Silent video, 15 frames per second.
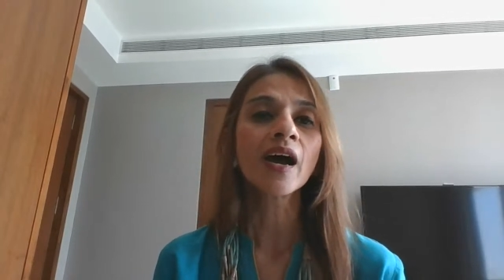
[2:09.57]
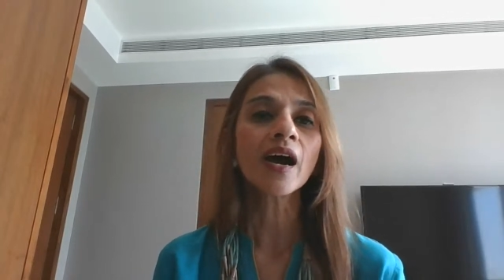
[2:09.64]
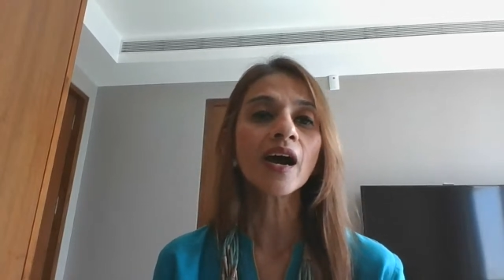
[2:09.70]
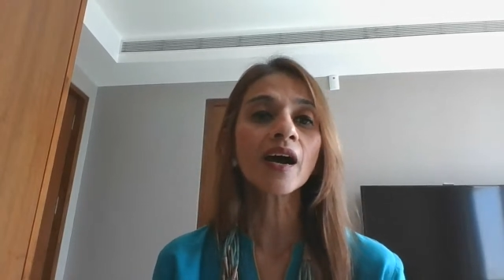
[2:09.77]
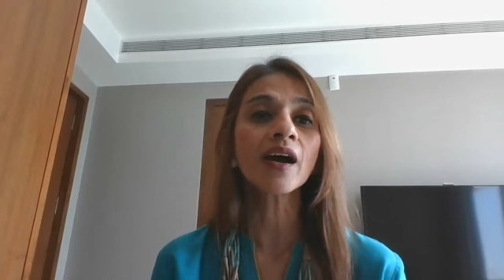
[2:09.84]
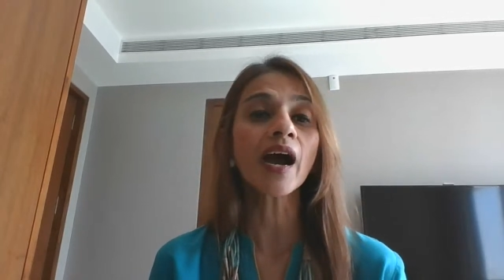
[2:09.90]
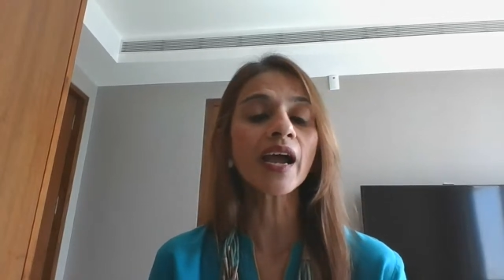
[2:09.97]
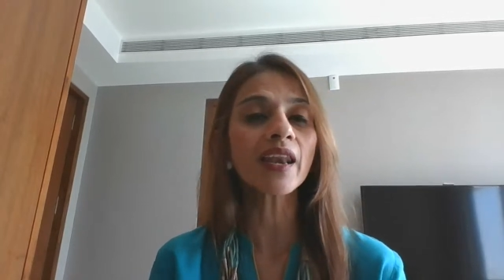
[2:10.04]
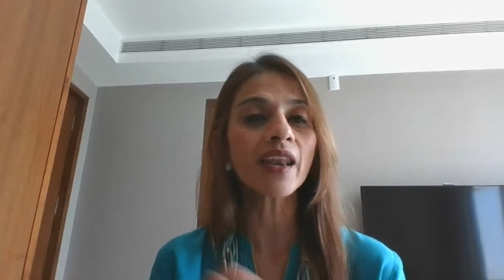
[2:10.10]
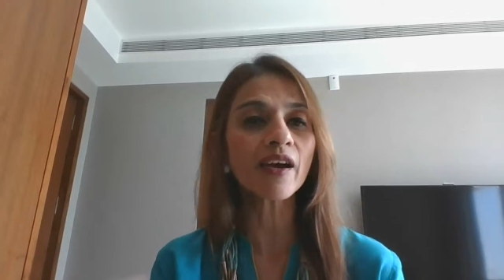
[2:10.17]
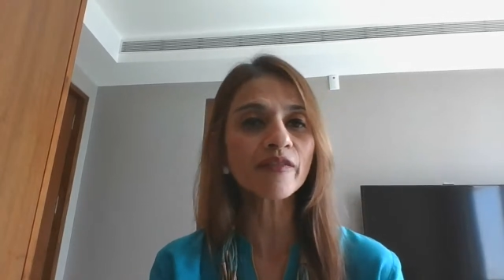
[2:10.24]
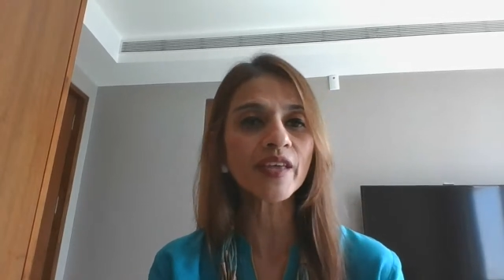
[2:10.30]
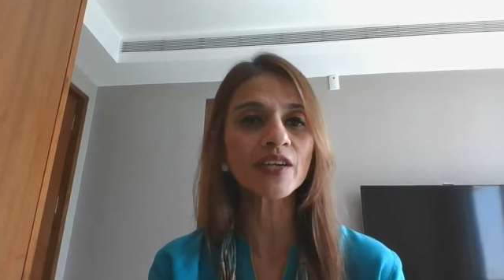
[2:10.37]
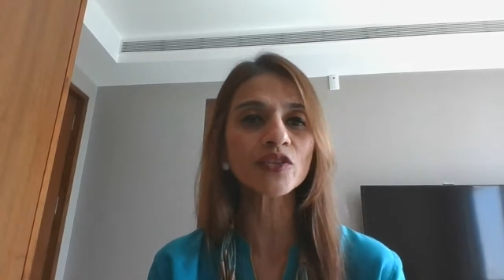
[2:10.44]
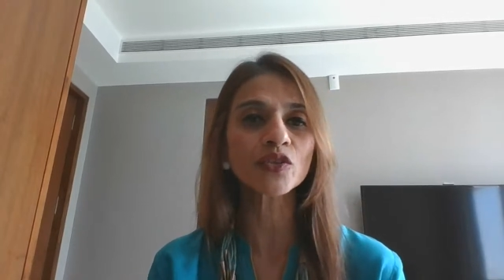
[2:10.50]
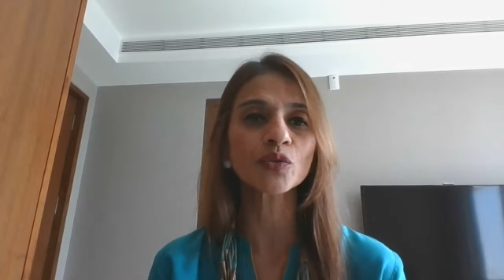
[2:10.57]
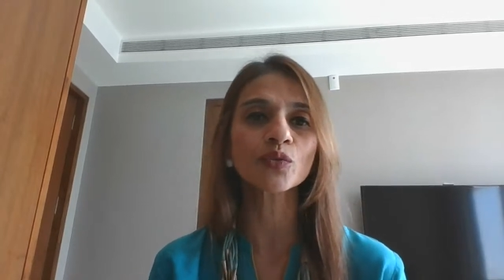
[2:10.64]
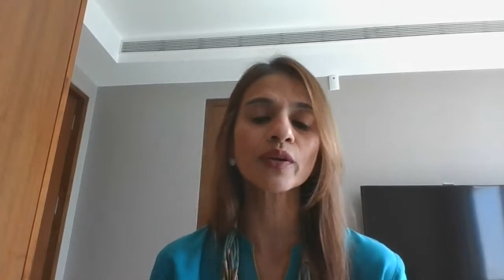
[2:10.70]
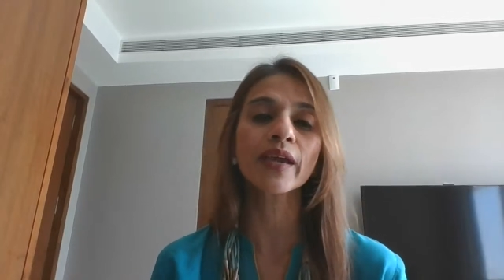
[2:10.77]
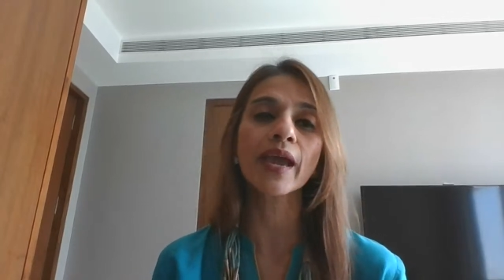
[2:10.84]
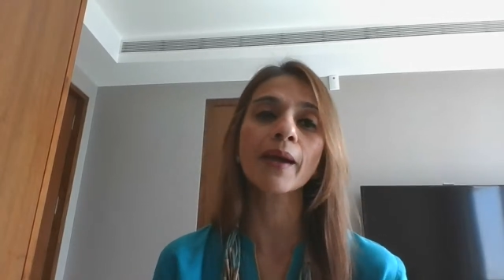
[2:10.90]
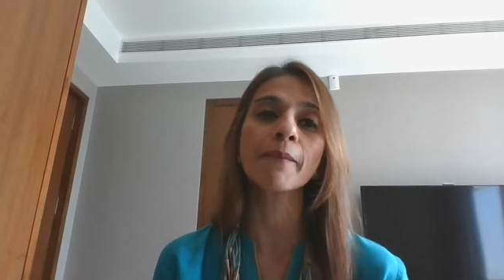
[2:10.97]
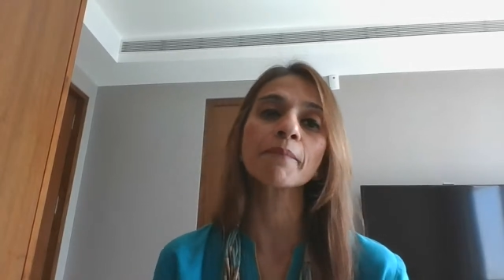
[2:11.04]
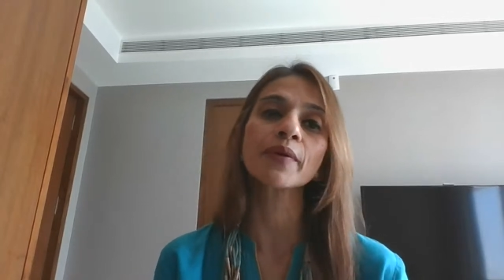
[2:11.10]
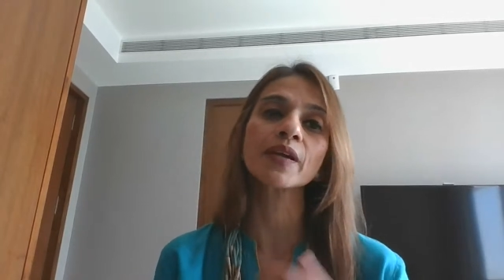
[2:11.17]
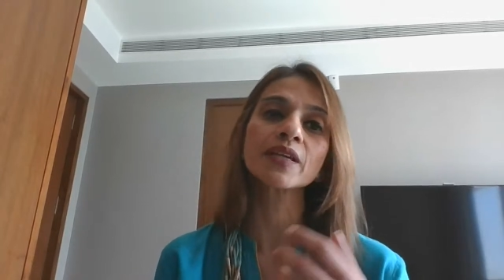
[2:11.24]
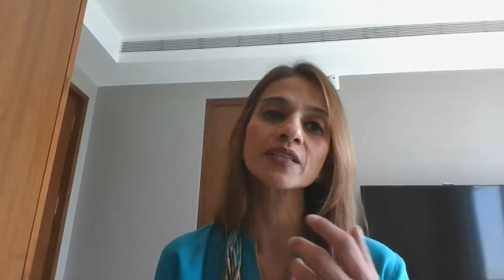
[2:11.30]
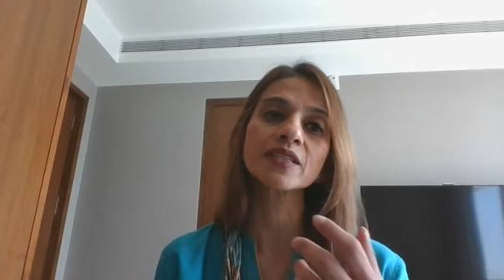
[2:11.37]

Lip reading: I love their school campus.